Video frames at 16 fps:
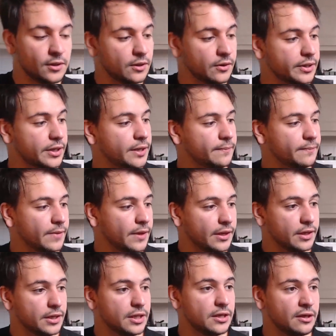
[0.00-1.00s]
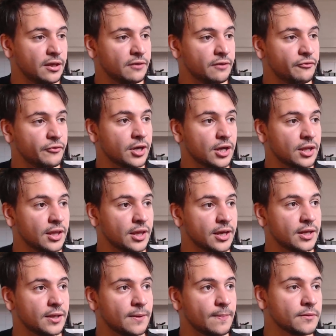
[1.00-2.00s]
Okay. If we got like
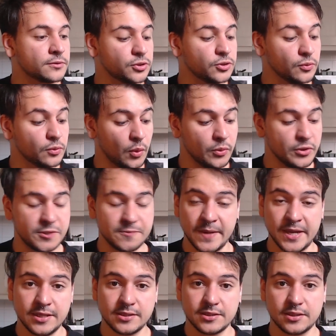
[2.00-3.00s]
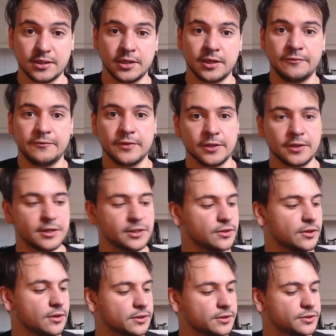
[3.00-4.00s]
a too low space, if the
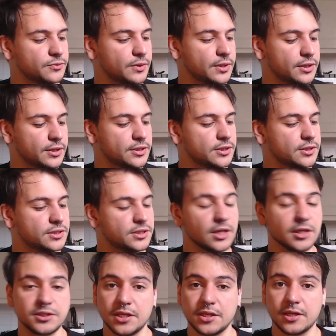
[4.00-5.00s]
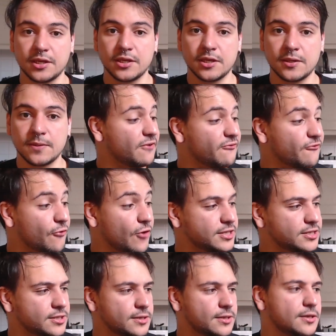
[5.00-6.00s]
guitar string is touching the
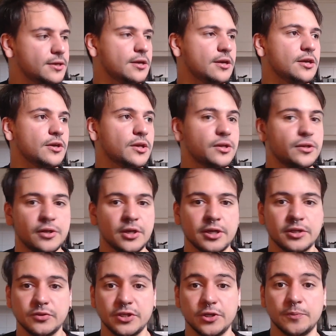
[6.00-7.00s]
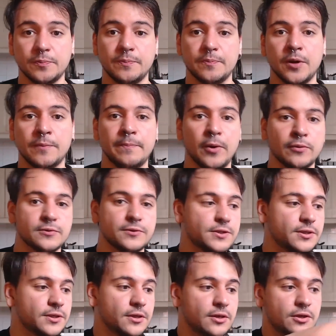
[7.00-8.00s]
fret, you're gonna do the
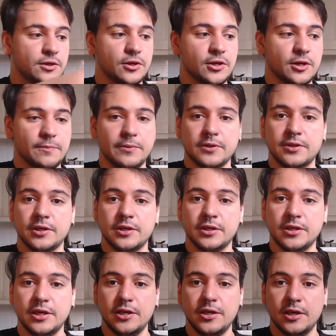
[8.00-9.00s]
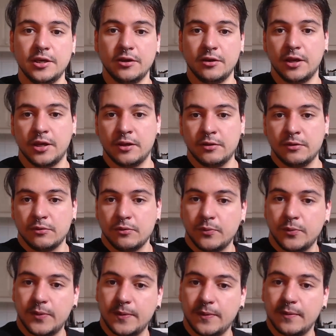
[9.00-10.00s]
opposite. You're gonna put the key here and
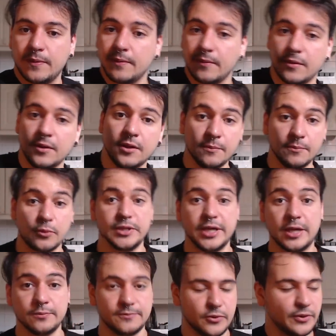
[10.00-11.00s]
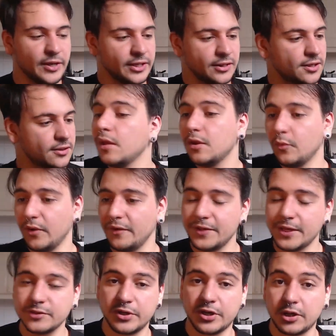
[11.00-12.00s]
go down, right? With
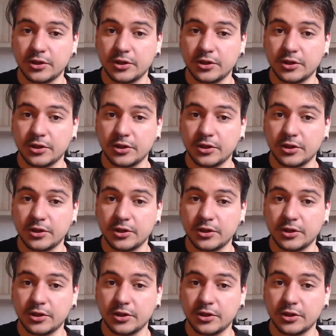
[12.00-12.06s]
this, we got